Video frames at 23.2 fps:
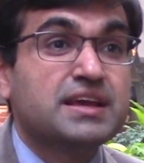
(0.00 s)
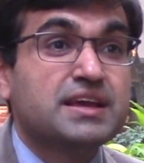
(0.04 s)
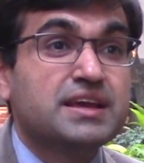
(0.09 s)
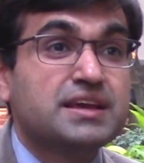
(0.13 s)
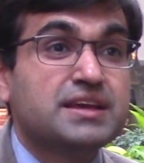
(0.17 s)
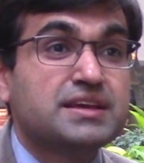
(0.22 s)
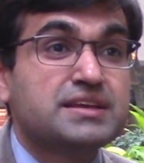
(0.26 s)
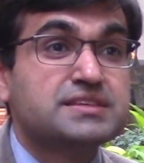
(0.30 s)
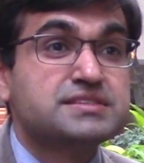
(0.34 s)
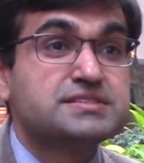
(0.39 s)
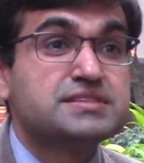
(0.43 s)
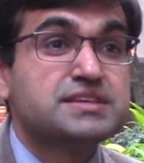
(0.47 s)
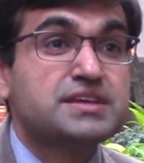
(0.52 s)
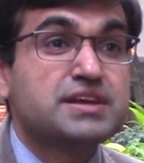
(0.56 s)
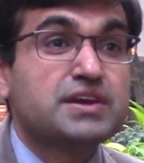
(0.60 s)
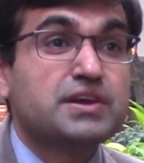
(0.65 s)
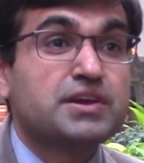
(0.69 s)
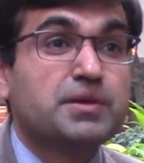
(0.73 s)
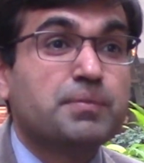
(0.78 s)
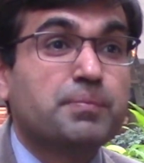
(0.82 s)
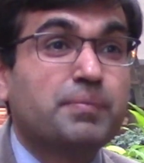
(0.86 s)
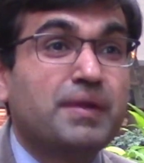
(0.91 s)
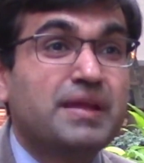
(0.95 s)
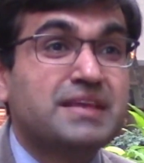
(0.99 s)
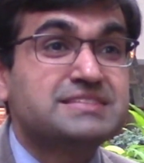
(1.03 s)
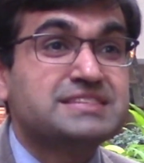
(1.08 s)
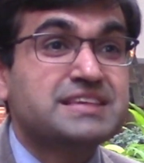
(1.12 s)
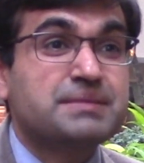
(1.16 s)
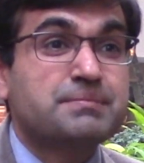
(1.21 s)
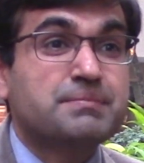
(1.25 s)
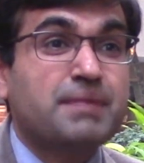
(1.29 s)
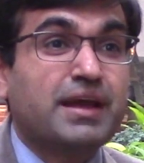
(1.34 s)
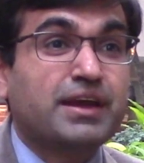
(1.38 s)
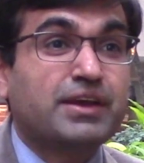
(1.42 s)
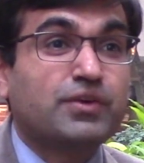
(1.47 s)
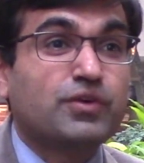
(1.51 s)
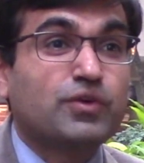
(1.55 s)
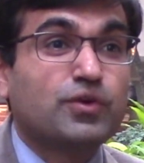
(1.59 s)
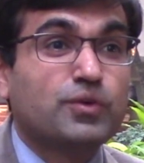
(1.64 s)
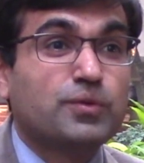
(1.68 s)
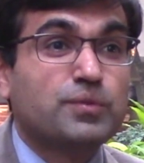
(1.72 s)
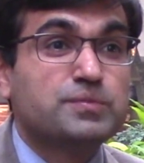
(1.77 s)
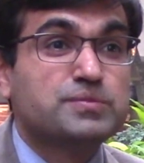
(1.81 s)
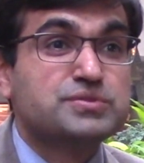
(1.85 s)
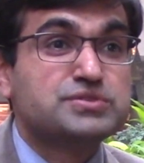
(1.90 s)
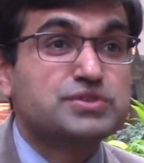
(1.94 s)
is replacing
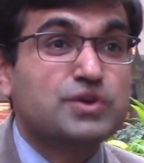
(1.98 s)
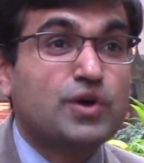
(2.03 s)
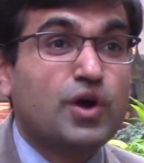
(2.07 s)
microbes